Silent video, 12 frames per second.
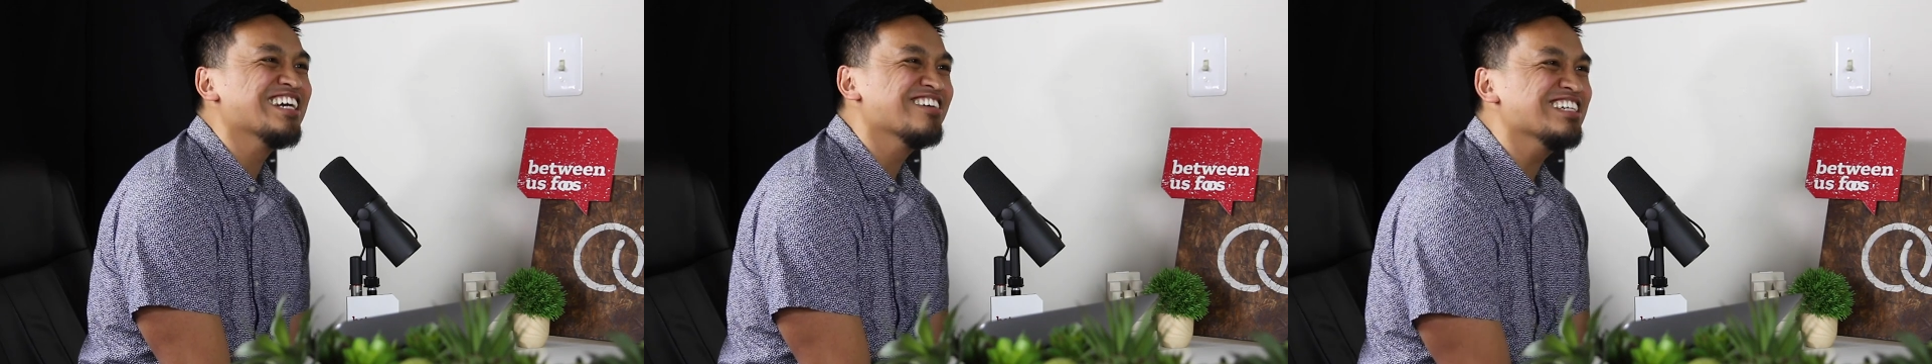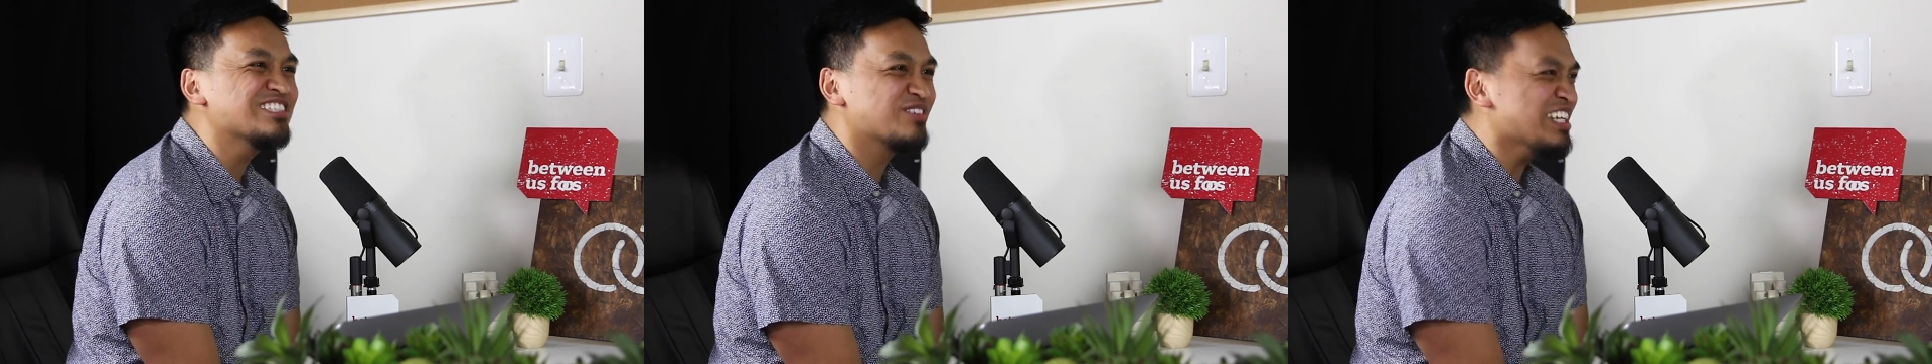know?
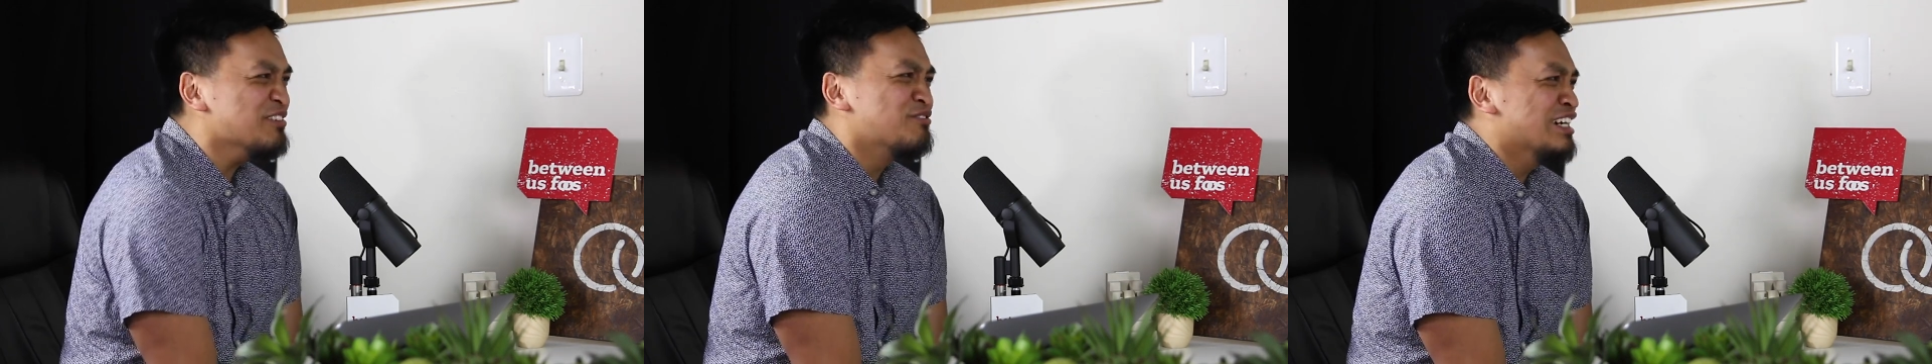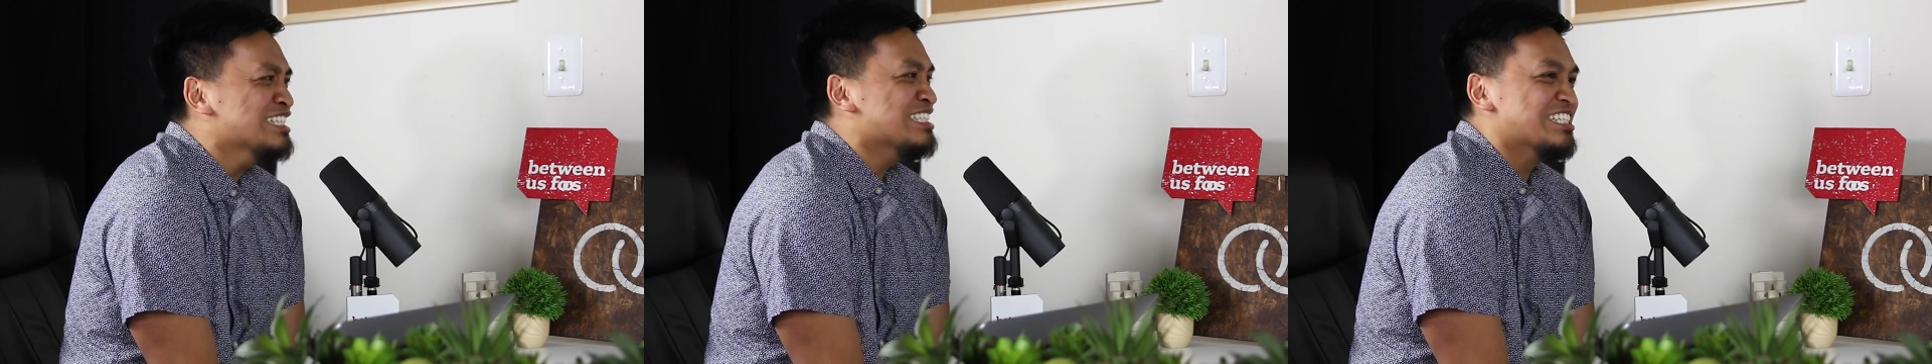Yeah. It's really
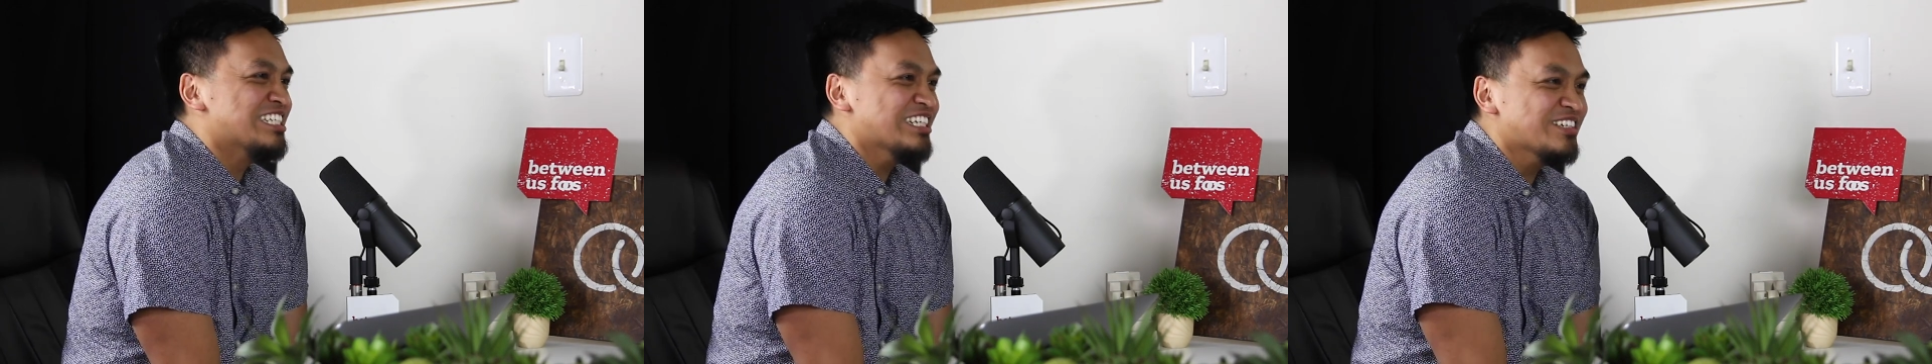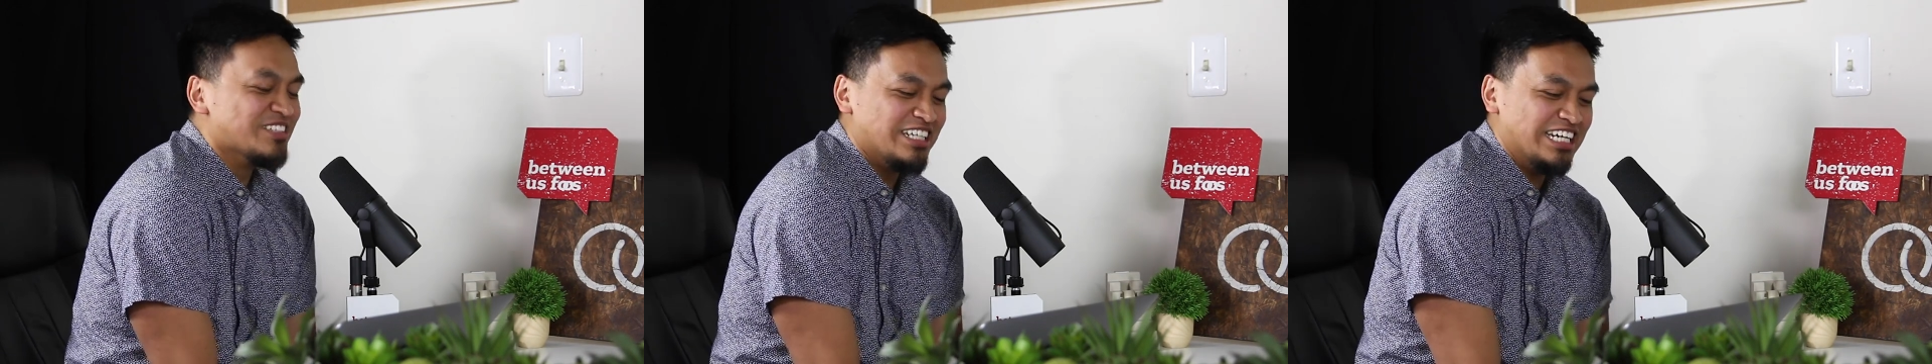fun to
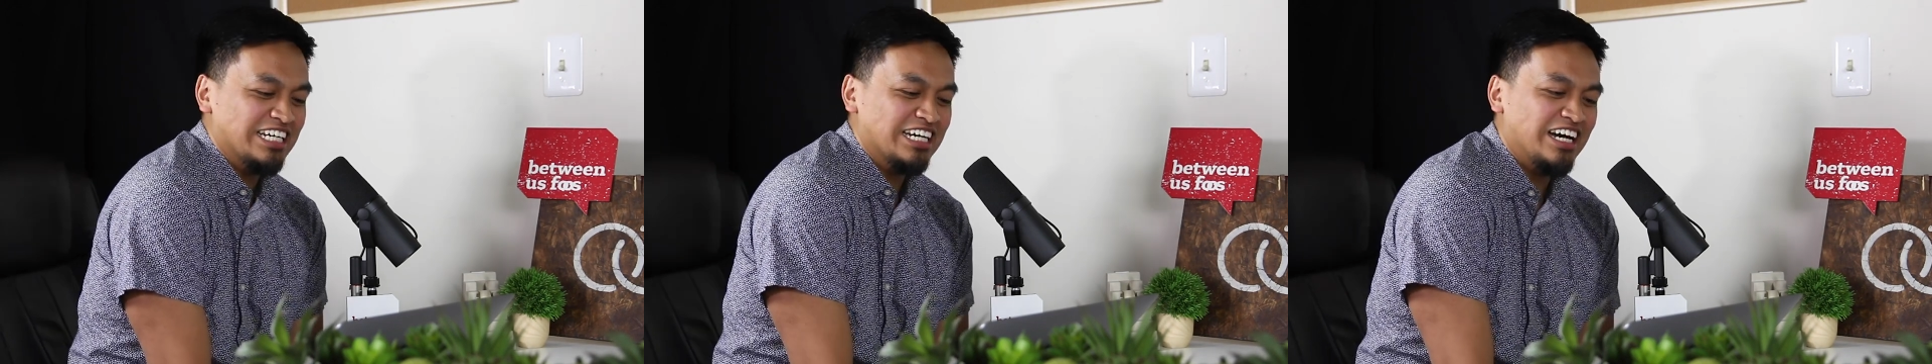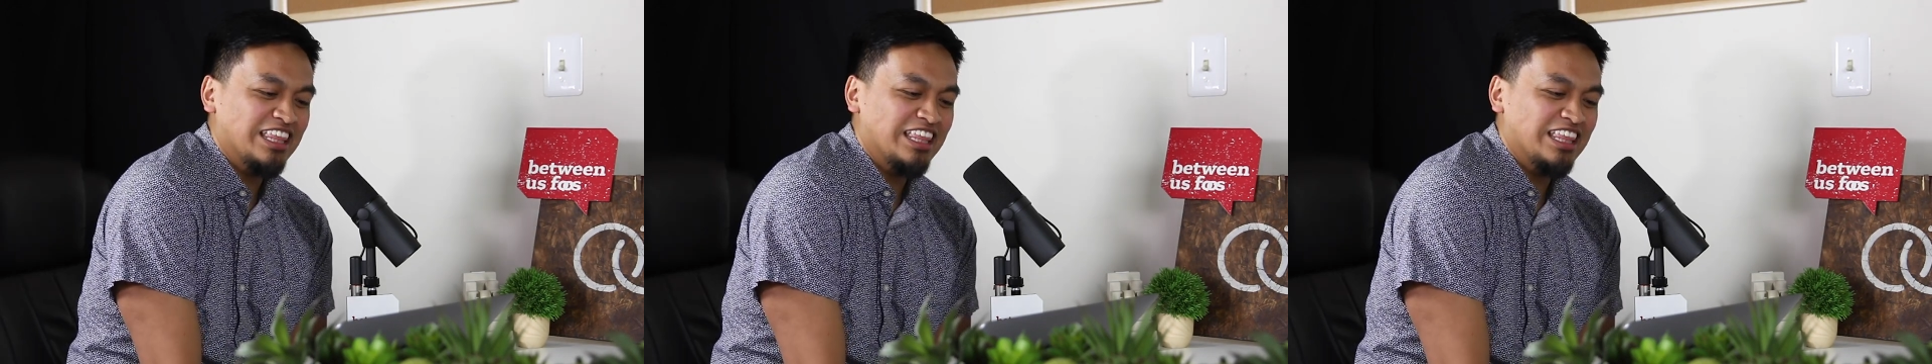do. Like mm-hmm.